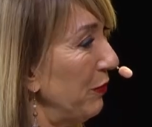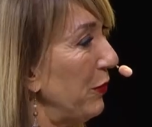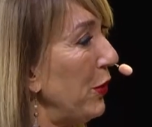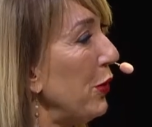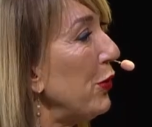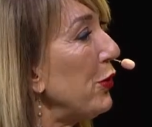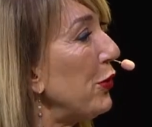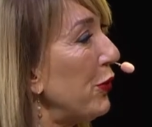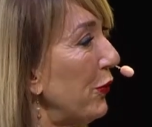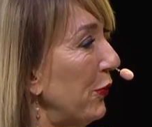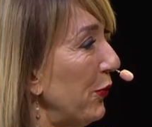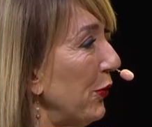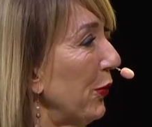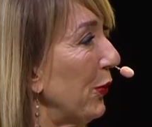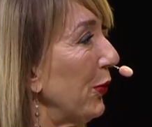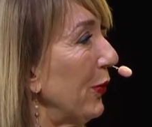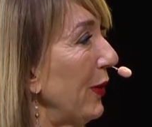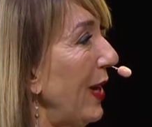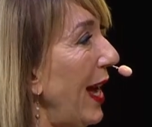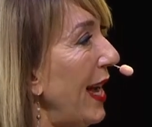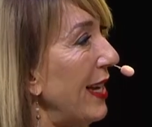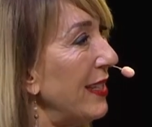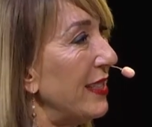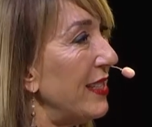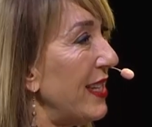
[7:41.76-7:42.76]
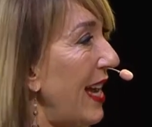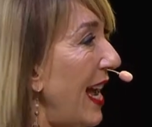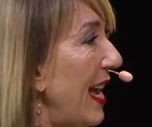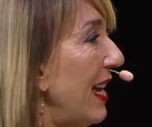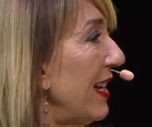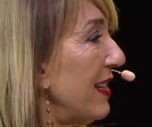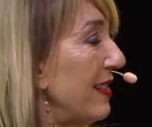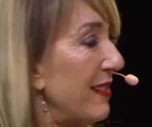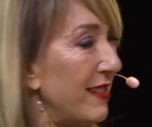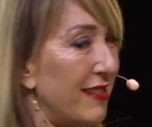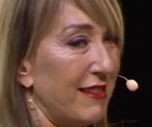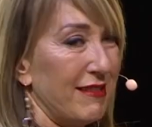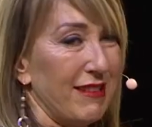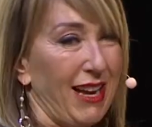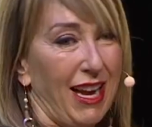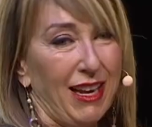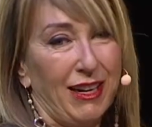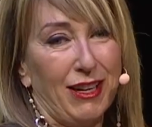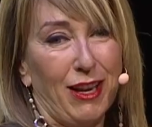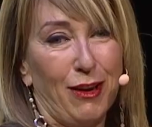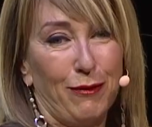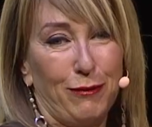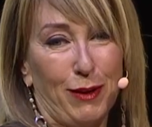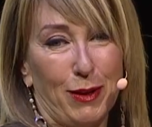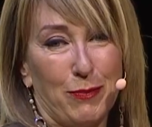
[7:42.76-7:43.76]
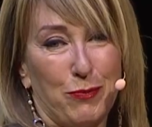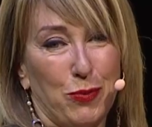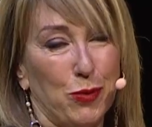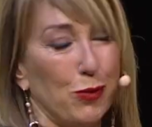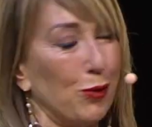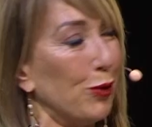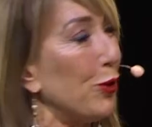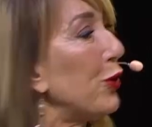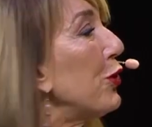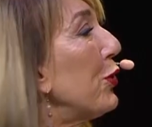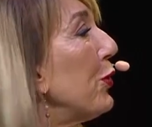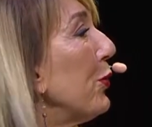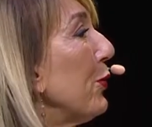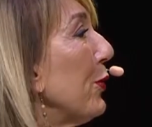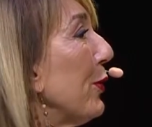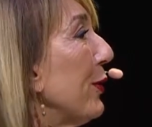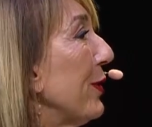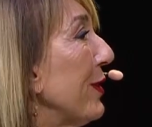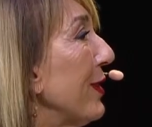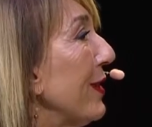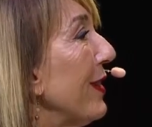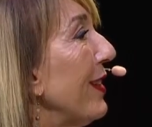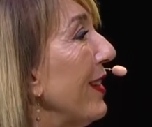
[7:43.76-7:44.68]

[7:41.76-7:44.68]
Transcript: beautiful, as a lovely book should.